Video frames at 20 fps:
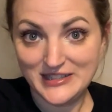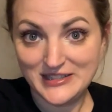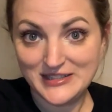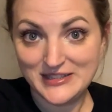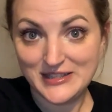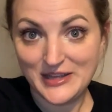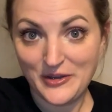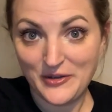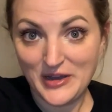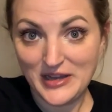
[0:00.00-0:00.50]

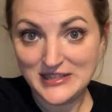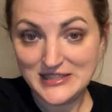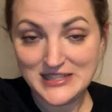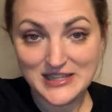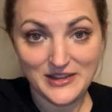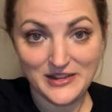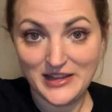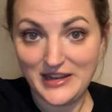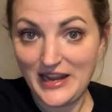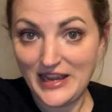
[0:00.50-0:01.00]
So
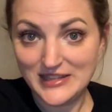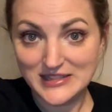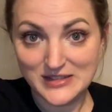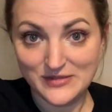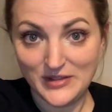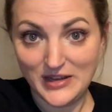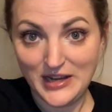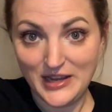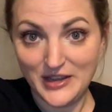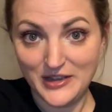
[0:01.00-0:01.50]
until the next
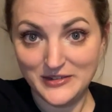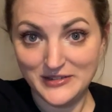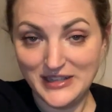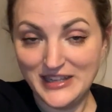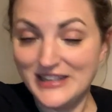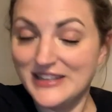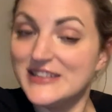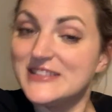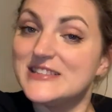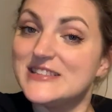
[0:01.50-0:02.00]
video,
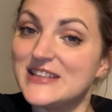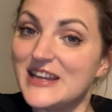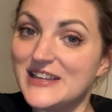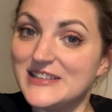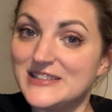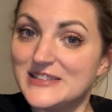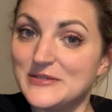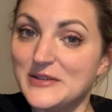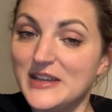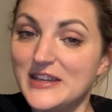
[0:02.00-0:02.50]
stay
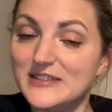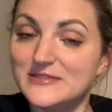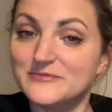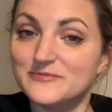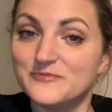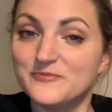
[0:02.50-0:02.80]
sweet.